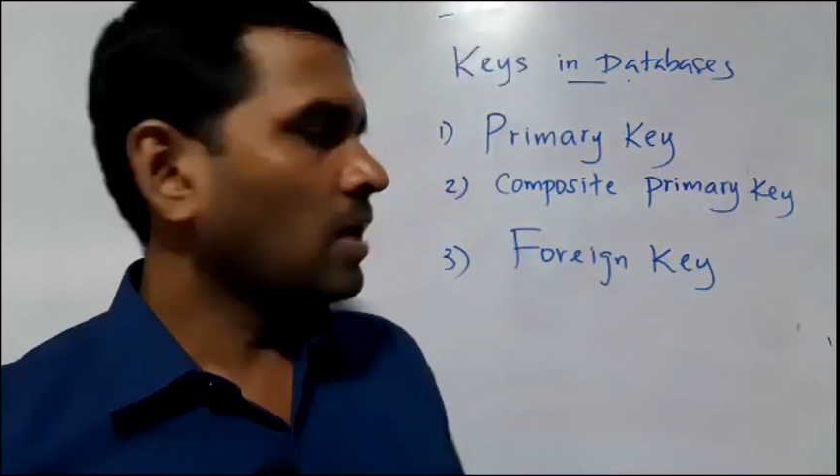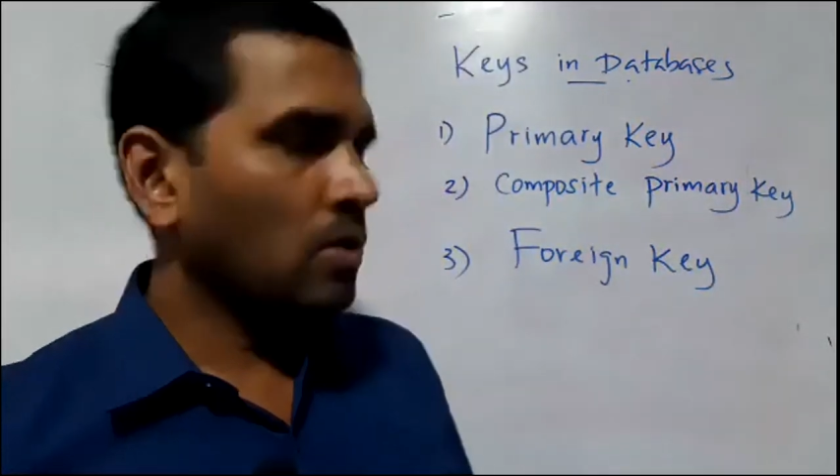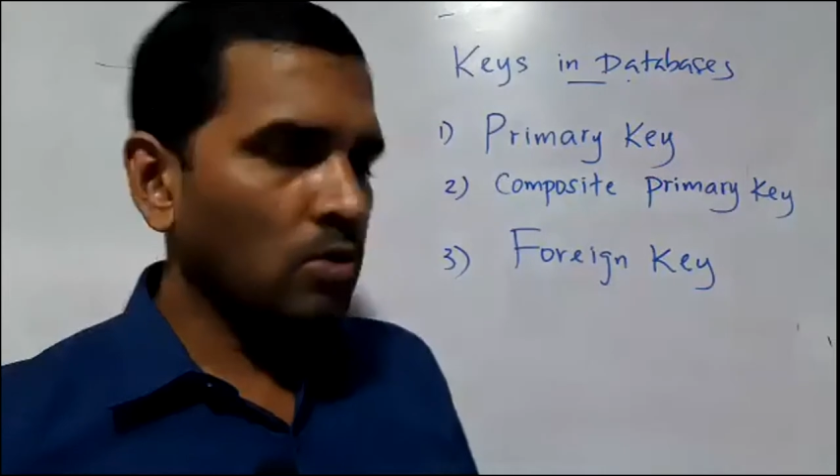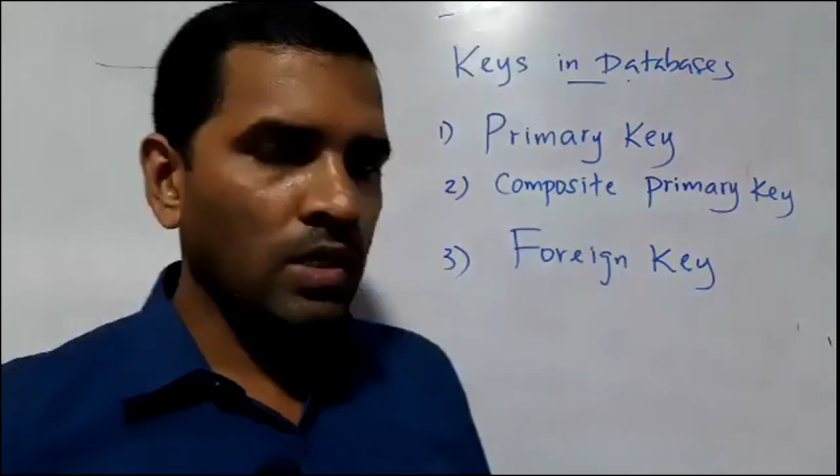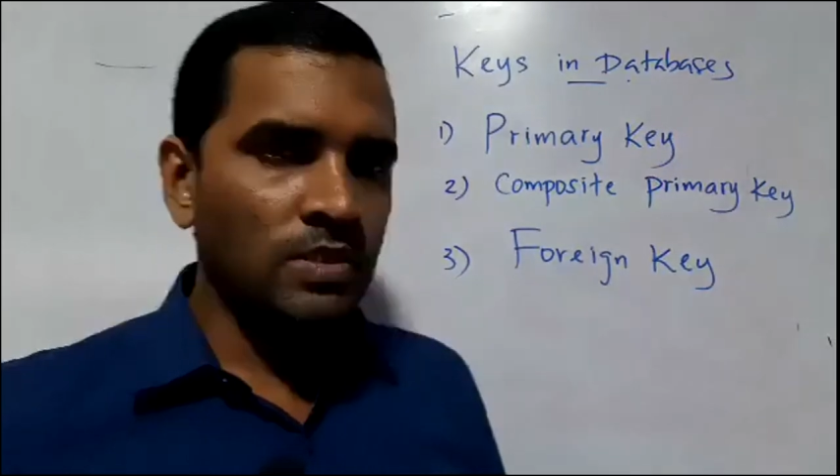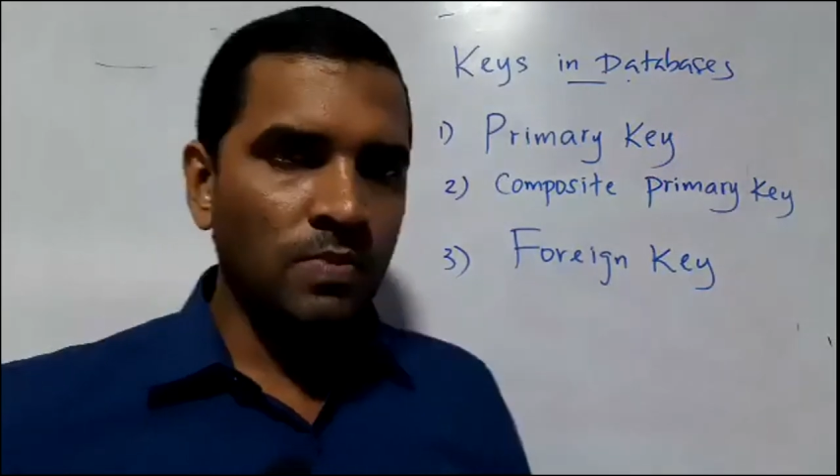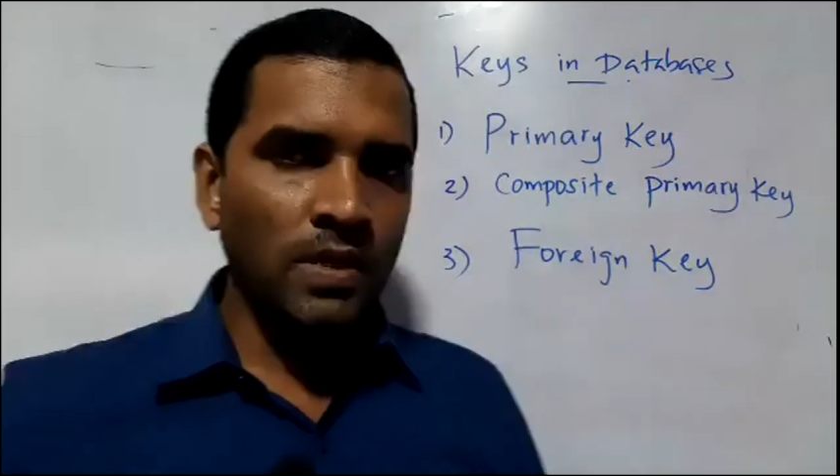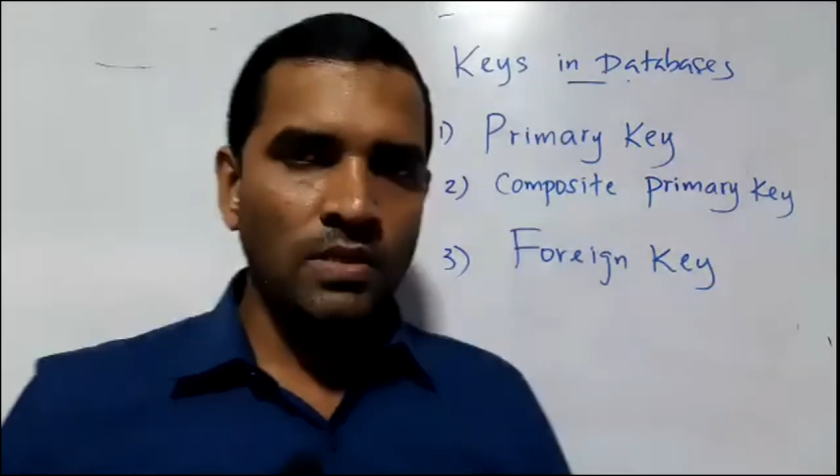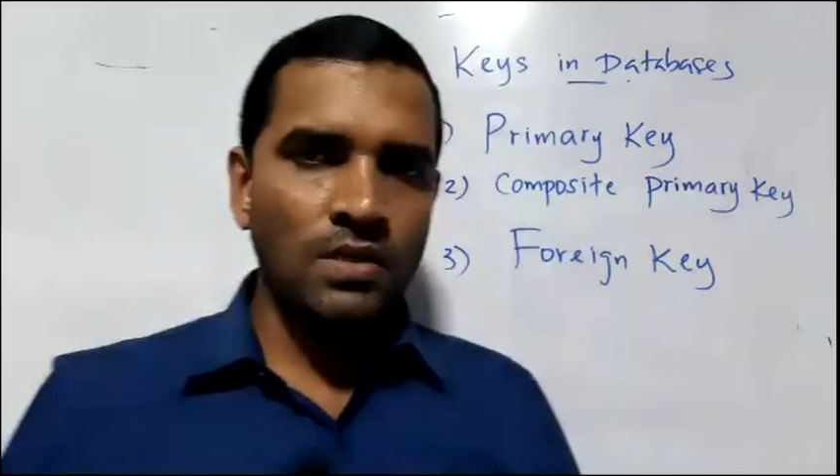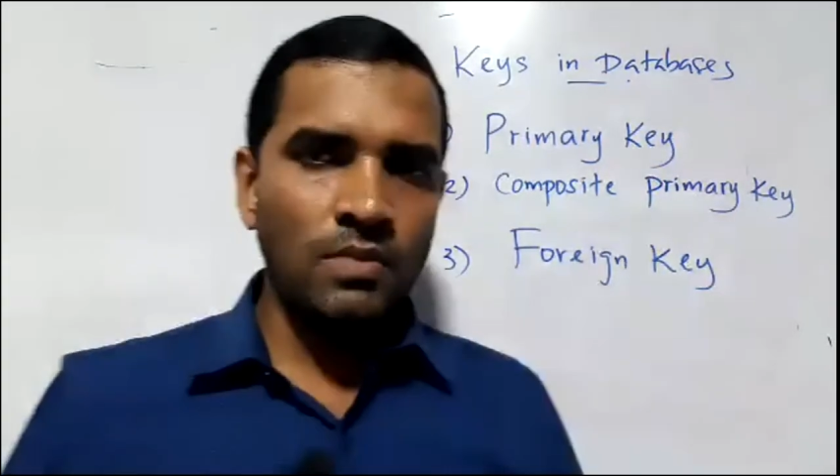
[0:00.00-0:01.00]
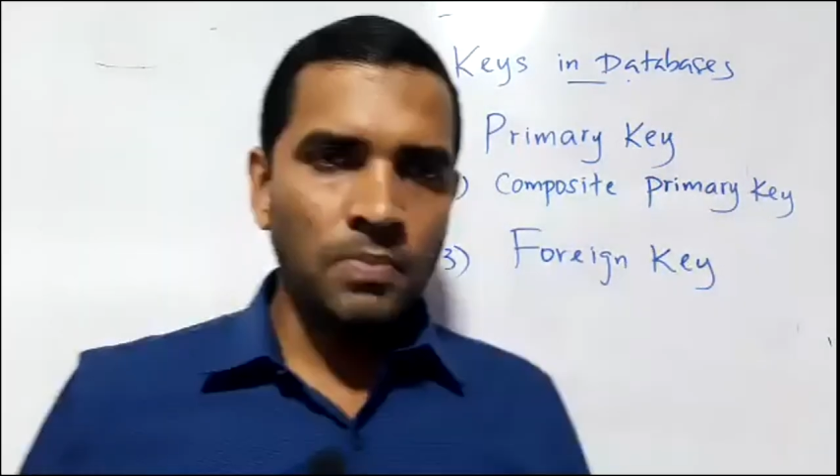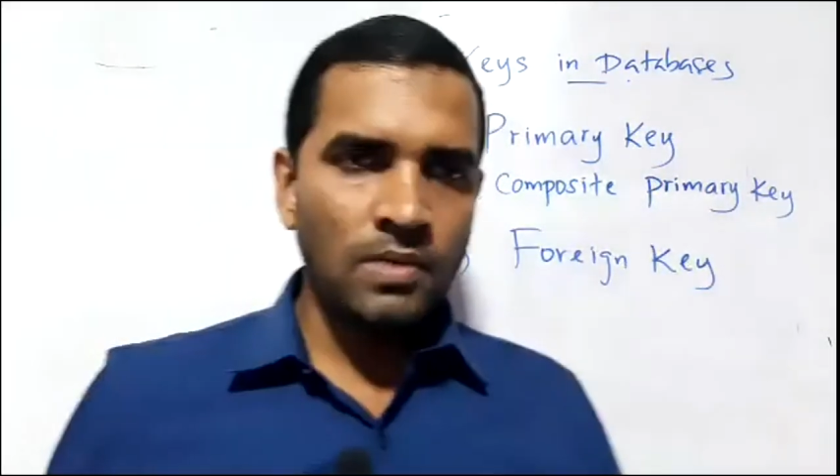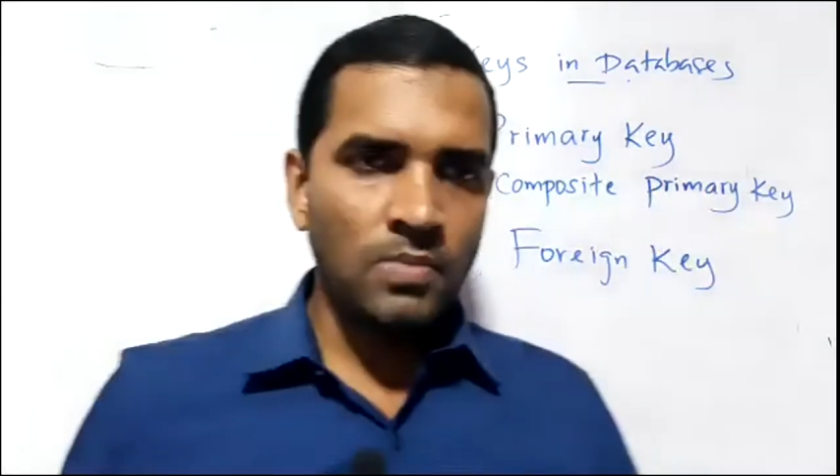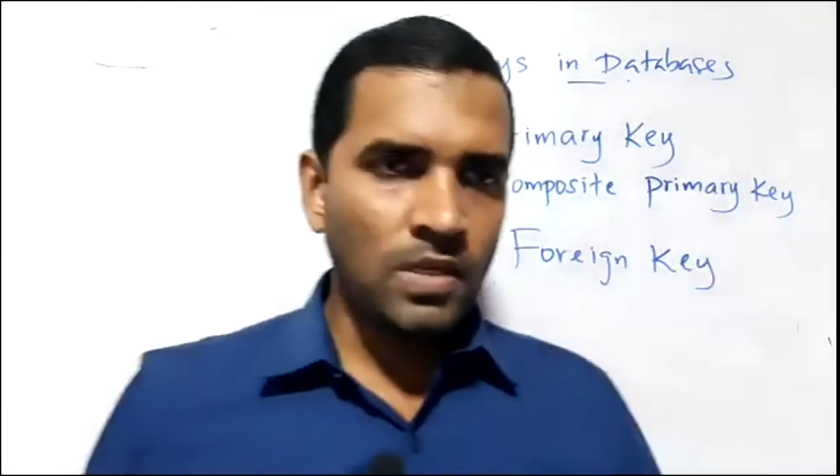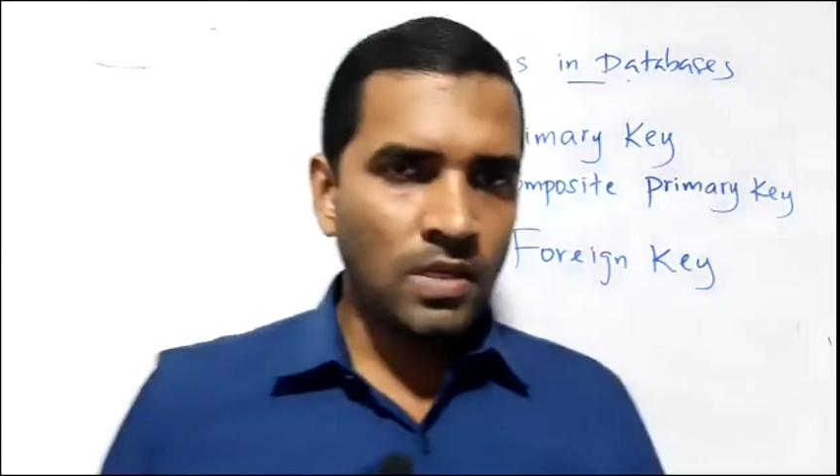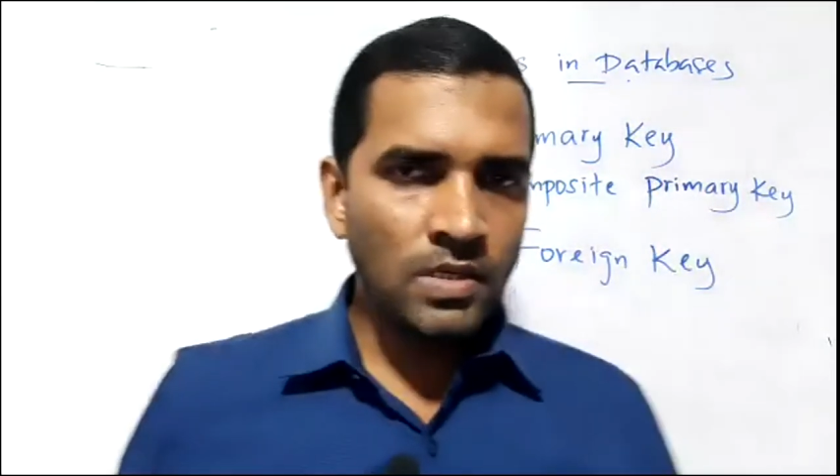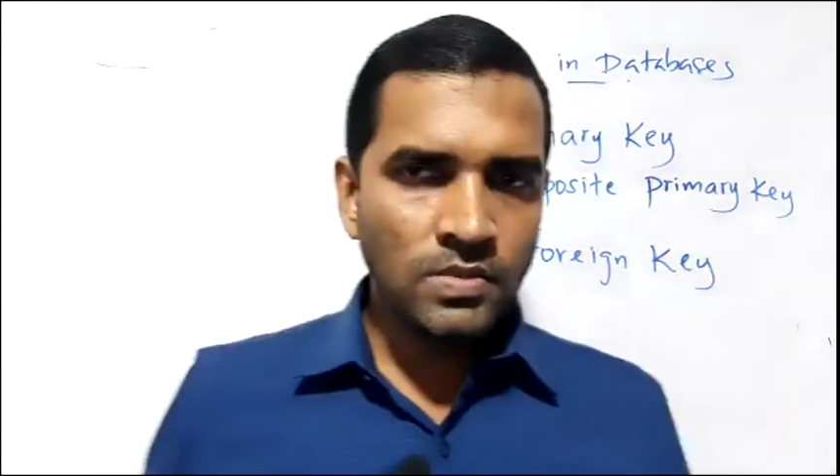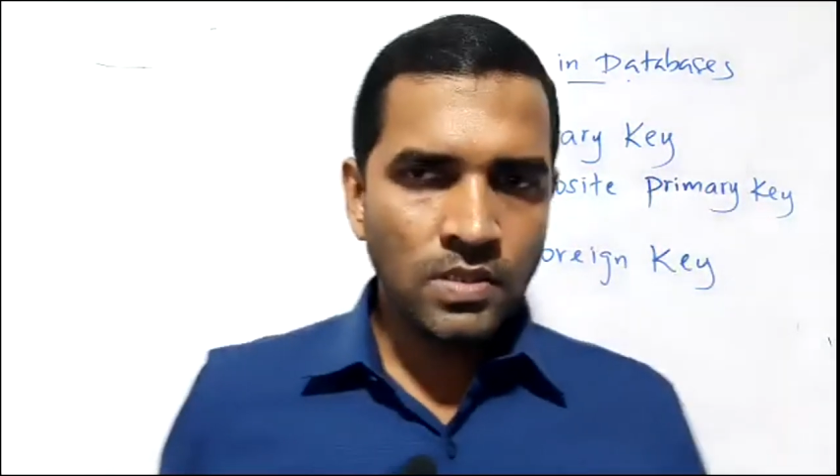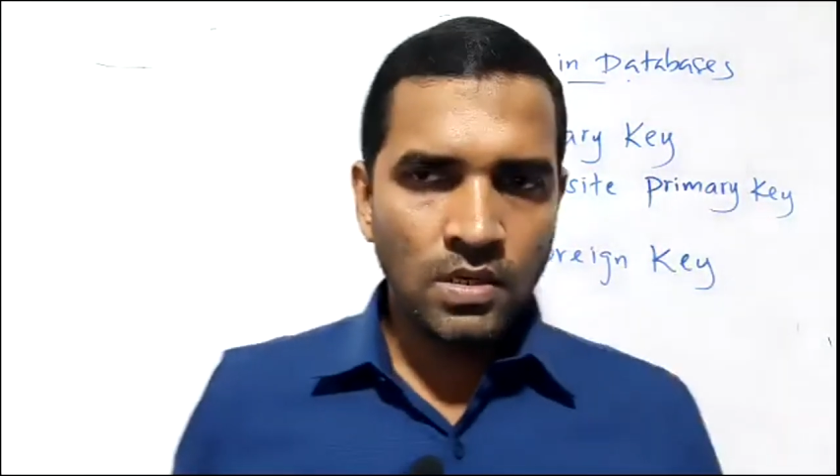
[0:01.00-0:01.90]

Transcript: cannot explain the primary keys